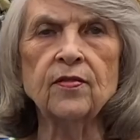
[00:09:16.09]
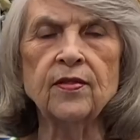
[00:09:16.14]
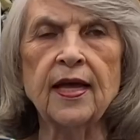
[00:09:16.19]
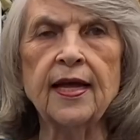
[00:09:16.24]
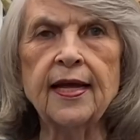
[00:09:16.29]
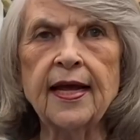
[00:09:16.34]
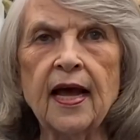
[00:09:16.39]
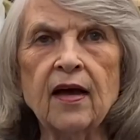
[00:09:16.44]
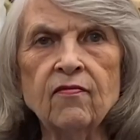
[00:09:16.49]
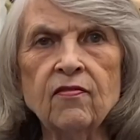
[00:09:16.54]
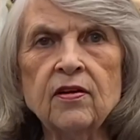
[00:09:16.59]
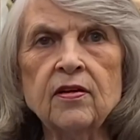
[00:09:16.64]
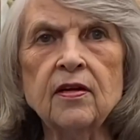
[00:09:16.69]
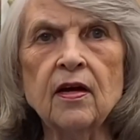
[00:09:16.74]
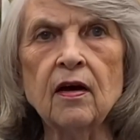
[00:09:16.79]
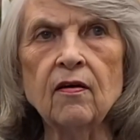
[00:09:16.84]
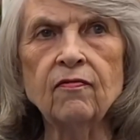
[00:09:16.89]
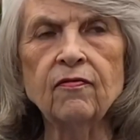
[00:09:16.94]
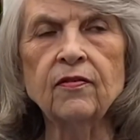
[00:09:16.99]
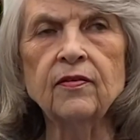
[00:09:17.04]
they have
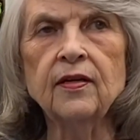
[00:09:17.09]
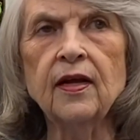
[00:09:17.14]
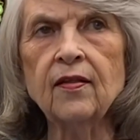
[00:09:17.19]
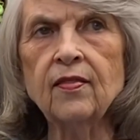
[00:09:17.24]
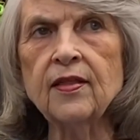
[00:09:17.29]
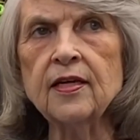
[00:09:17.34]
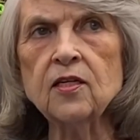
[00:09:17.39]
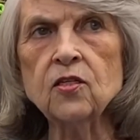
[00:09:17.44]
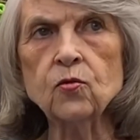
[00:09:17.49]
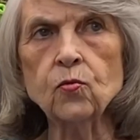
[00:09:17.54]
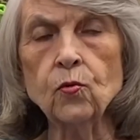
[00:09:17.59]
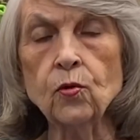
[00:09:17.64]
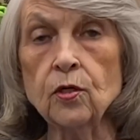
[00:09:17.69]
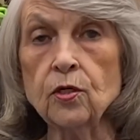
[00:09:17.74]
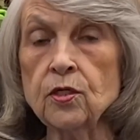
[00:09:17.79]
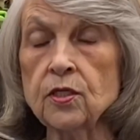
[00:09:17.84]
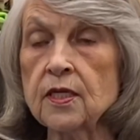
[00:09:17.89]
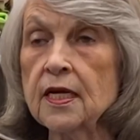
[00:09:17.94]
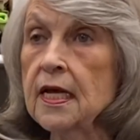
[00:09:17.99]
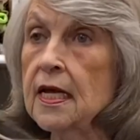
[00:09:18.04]
enough. Nothing's
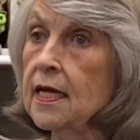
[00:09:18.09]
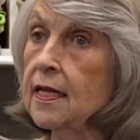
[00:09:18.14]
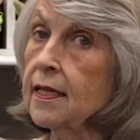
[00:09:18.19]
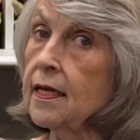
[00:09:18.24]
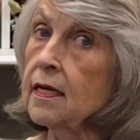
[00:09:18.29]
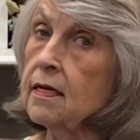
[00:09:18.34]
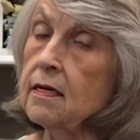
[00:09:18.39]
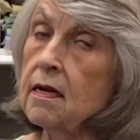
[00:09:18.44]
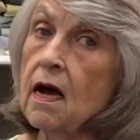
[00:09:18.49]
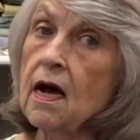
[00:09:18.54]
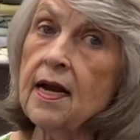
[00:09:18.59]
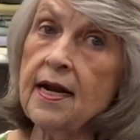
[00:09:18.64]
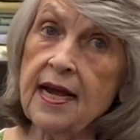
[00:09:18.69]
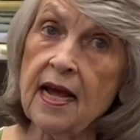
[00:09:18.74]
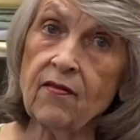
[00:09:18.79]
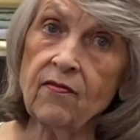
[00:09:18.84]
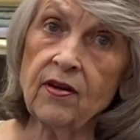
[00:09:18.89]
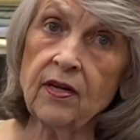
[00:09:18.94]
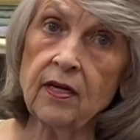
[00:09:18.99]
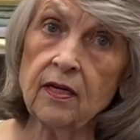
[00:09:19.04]
worse than not
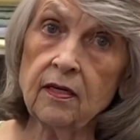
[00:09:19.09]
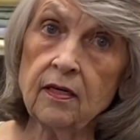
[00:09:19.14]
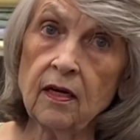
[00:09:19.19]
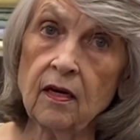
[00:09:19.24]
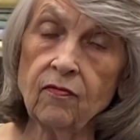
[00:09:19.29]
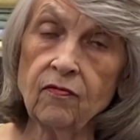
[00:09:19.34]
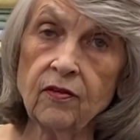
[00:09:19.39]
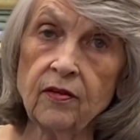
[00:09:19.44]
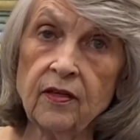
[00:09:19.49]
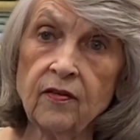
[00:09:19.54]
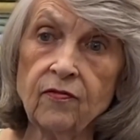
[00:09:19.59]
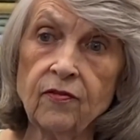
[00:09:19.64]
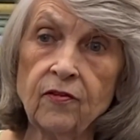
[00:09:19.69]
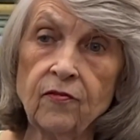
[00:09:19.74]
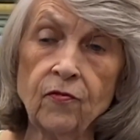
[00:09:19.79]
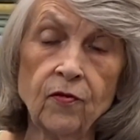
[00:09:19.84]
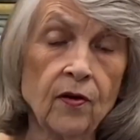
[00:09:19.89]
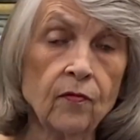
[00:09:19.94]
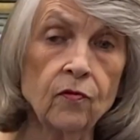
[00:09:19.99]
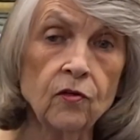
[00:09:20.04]
having enough. And if
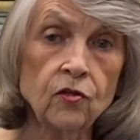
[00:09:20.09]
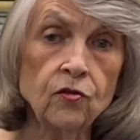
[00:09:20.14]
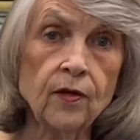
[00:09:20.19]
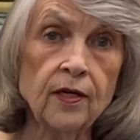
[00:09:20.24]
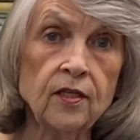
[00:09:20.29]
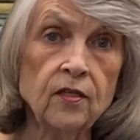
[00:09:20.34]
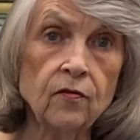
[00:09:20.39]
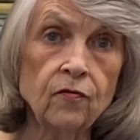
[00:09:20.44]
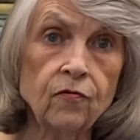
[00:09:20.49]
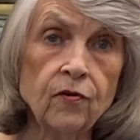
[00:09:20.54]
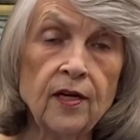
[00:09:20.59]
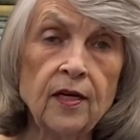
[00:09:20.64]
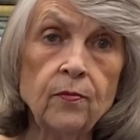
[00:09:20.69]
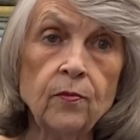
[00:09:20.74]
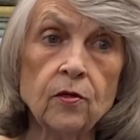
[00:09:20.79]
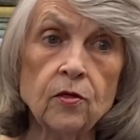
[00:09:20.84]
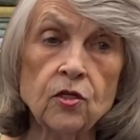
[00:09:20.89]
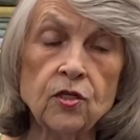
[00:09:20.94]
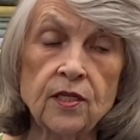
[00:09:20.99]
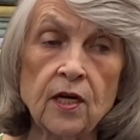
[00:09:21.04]
you've ever tried to frame
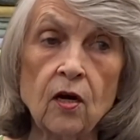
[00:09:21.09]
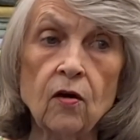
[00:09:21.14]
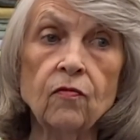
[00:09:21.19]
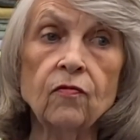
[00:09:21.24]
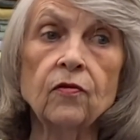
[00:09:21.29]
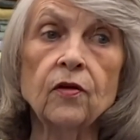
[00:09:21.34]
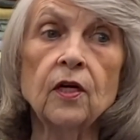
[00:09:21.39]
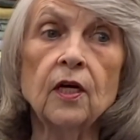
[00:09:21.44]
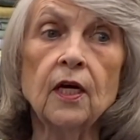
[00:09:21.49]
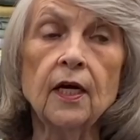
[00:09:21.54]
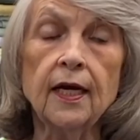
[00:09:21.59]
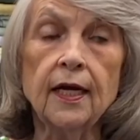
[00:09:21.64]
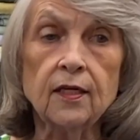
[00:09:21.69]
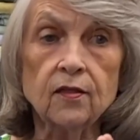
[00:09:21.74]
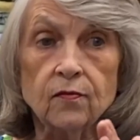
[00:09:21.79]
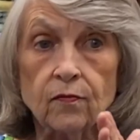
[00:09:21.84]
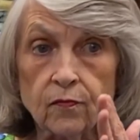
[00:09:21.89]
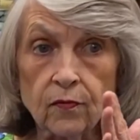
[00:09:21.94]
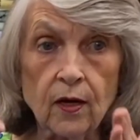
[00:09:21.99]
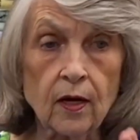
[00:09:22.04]
yourself
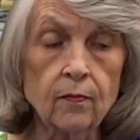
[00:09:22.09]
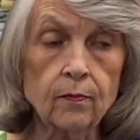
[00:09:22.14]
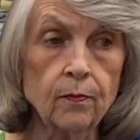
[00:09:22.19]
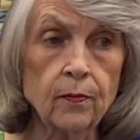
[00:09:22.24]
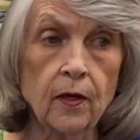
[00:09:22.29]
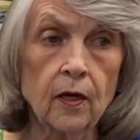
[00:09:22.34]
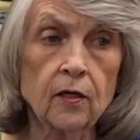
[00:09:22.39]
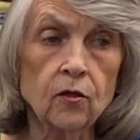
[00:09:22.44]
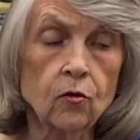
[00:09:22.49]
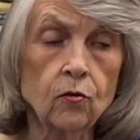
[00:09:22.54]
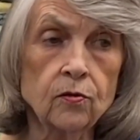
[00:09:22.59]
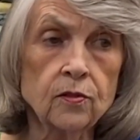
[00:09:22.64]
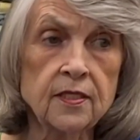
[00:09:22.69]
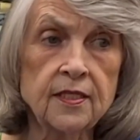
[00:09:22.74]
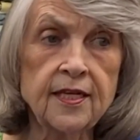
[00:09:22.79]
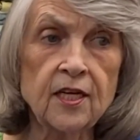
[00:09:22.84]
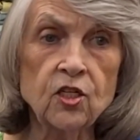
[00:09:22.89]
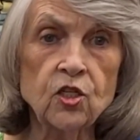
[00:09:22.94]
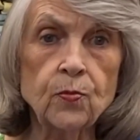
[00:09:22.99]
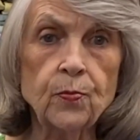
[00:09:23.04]
a
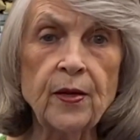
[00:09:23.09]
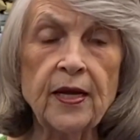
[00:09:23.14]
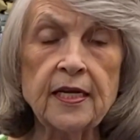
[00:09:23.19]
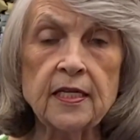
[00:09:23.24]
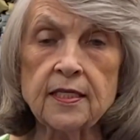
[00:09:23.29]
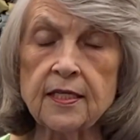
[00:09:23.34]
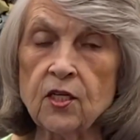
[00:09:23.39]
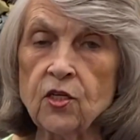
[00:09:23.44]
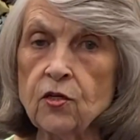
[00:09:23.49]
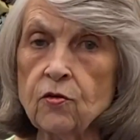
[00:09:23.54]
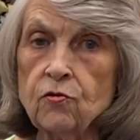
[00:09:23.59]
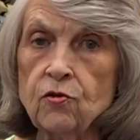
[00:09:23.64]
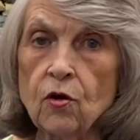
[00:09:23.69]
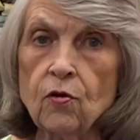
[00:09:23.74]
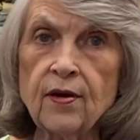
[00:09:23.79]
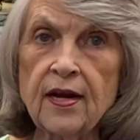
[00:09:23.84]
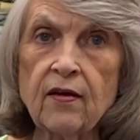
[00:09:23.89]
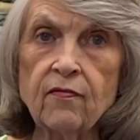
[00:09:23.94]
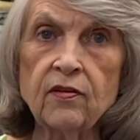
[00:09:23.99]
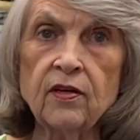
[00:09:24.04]
stitch piece and you
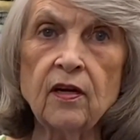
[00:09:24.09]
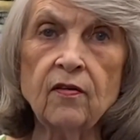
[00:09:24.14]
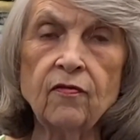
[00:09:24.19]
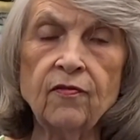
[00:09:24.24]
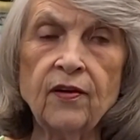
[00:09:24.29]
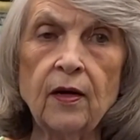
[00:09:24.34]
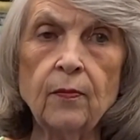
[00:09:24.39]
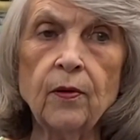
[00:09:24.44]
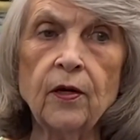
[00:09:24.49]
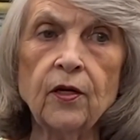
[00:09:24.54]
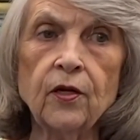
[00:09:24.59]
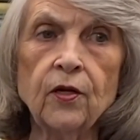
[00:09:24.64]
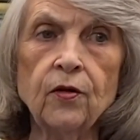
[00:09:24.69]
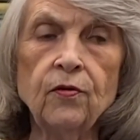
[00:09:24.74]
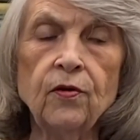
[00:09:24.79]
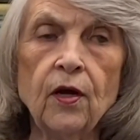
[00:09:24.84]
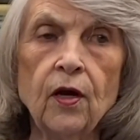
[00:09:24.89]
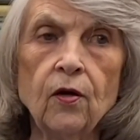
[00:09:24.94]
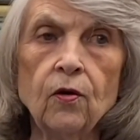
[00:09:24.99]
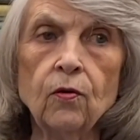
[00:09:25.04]
don't have enough fabric, you
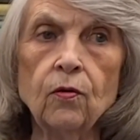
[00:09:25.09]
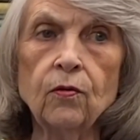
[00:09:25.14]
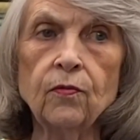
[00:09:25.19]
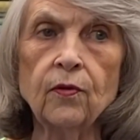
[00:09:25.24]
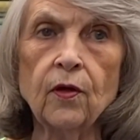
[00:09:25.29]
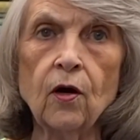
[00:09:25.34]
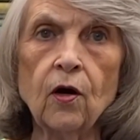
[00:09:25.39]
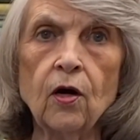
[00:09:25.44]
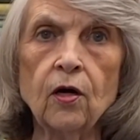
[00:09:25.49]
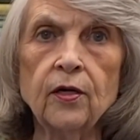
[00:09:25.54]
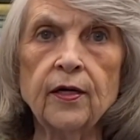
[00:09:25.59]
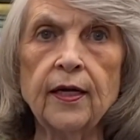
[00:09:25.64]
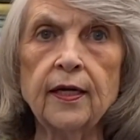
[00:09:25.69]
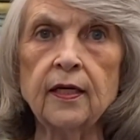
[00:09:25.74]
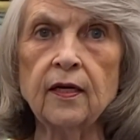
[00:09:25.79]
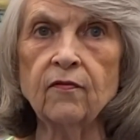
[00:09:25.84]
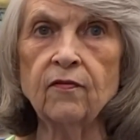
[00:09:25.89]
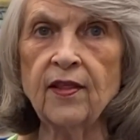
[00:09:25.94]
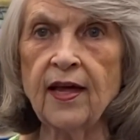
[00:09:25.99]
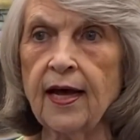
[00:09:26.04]
know the heartache
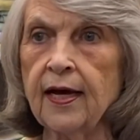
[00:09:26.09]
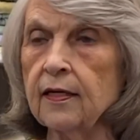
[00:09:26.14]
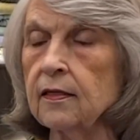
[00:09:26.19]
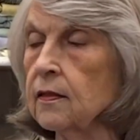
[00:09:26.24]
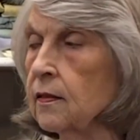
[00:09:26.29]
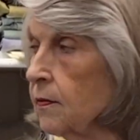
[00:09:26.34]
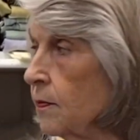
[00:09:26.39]
of that.